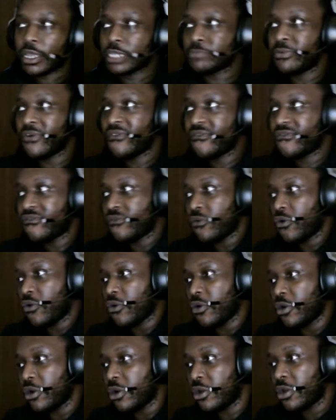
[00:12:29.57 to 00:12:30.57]
Because
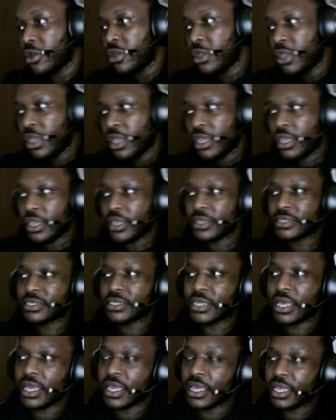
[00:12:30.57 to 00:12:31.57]
before, he's
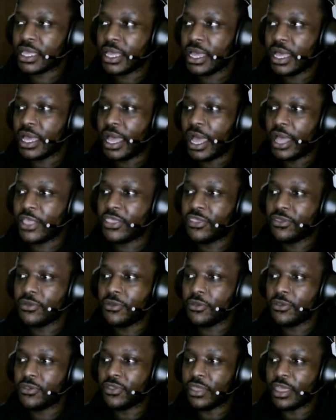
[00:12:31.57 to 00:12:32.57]
like, I threw
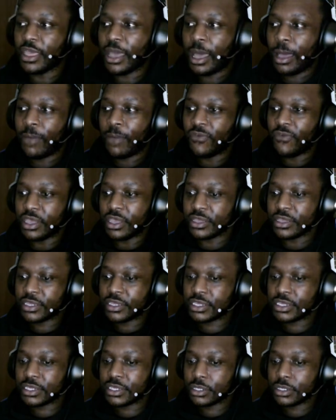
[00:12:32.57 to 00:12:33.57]
you the
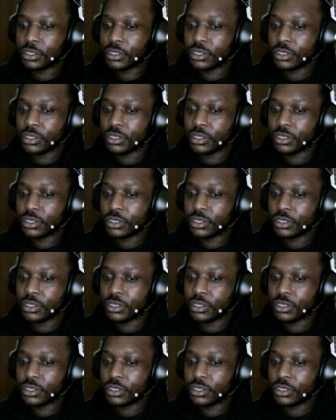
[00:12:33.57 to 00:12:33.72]
obvious,